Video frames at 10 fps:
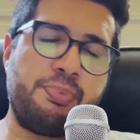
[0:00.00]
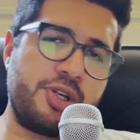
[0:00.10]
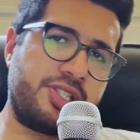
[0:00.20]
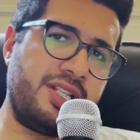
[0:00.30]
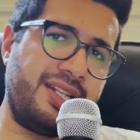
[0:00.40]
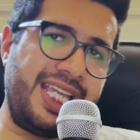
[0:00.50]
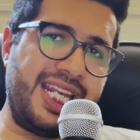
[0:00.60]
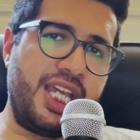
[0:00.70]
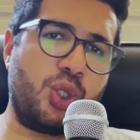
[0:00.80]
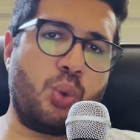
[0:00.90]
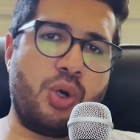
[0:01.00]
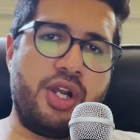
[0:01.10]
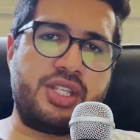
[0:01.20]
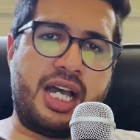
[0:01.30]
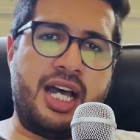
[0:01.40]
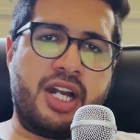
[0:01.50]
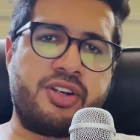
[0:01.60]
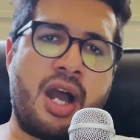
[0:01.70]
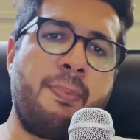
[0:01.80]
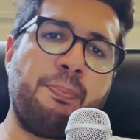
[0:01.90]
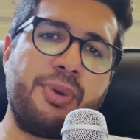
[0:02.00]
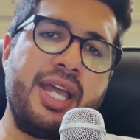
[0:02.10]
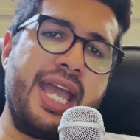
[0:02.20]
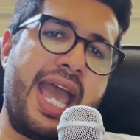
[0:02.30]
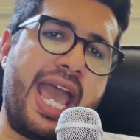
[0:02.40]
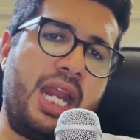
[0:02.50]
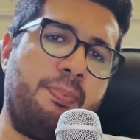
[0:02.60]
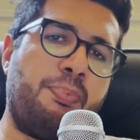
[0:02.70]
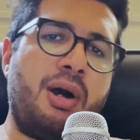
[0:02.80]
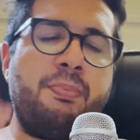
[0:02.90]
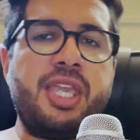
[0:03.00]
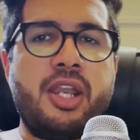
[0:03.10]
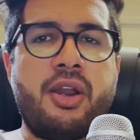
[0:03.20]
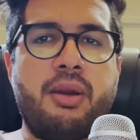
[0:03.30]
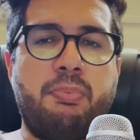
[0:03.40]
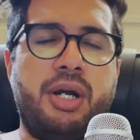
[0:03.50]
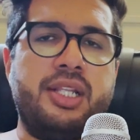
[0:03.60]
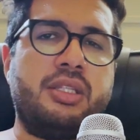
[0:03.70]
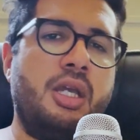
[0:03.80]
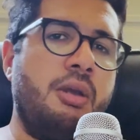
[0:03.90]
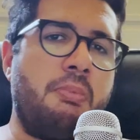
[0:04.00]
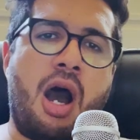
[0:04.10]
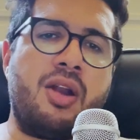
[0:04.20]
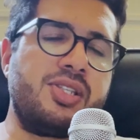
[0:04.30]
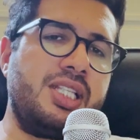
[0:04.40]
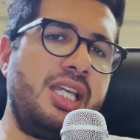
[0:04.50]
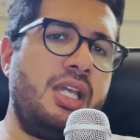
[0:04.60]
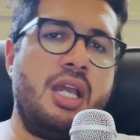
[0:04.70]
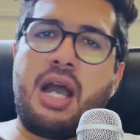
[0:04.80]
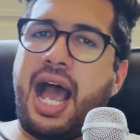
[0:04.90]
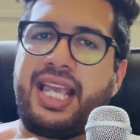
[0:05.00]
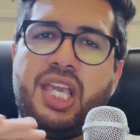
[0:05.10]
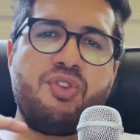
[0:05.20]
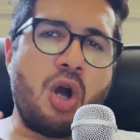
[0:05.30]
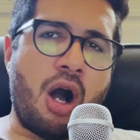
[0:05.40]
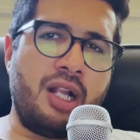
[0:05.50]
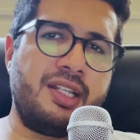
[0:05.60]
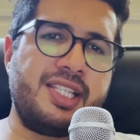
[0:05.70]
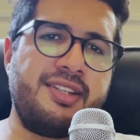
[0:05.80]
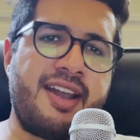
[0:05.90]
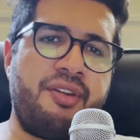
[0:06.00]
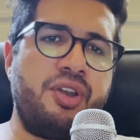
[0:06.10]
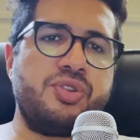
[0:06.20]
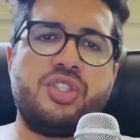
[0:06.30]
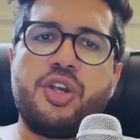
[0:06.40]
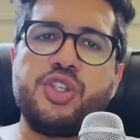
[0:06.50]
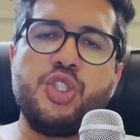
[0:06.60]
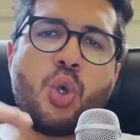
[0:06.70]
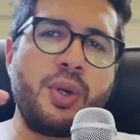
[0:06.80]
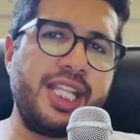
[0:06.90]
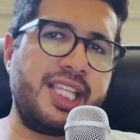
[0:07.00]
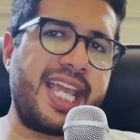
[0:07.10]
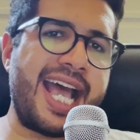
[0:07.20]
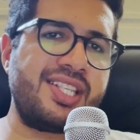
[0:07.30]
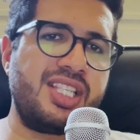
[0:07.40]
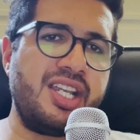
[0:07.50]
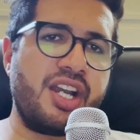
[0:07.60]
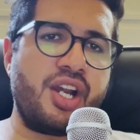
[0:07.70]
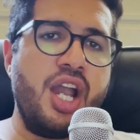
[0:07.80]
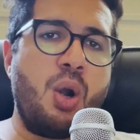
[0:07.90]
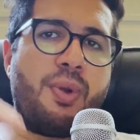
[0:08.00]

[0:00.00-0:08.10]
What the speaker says: personally leaning towards a drop and pump here, but honestly, I gave you all the scenarios. There is no need to guess here.